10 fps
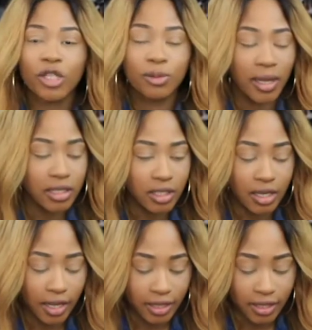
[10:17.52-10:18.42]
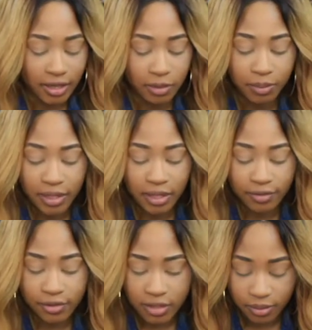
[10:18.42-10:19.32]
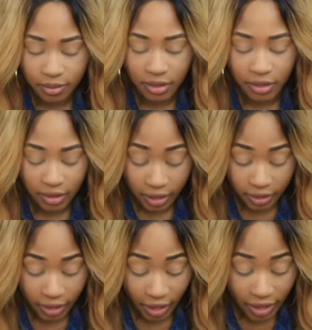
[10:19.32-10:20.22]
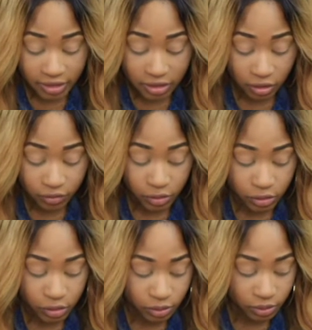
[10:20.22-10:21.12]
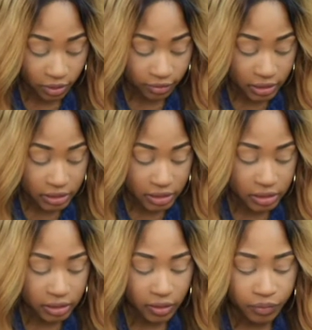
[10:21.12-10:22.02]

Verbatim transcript: much passion like in the beginning for something? Like, I used to love YouTube, I really did.